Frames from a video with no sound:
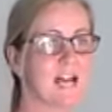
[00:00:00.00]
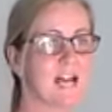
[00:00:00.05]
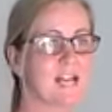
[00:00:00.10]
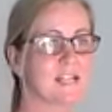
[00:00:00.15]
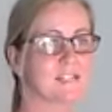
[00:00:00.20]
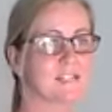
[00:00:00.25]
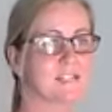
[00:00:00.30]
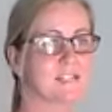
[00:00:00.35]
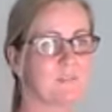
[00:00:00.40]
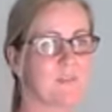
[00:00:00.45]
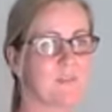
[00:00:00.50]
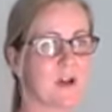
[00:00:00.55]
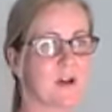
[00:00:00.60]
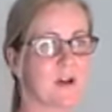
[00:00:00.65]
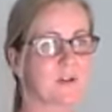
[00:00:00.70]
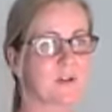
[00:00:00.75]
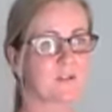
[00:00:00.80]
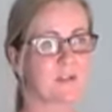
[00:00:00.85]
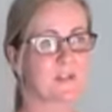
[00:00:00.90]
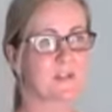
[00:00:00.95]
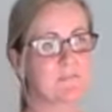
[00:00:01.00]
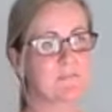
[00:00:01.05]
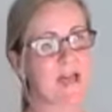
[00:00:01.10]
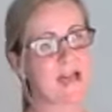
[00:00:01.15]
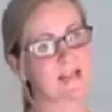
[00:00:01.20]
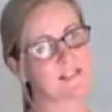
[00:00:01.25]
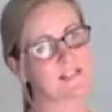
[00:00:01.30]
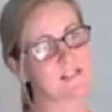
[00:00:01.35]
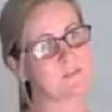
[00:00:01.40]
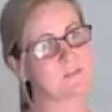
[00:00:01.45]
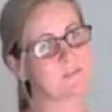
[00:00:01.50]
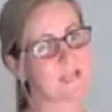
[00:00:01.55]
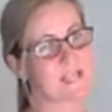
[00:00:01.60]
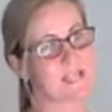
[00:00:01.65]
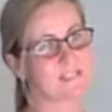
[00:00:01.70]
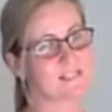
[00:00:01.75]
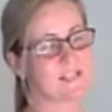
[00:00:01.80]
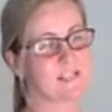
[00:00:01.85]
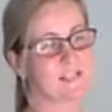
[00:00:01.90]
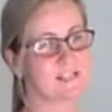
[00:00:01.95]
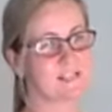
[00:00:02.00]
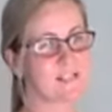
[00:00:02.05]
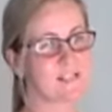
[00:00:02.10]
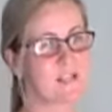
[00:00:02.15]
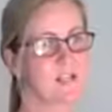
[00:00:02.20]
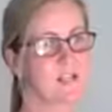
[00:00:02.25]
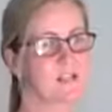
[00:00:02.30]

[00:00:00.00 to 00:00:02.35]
class is about back to the basics.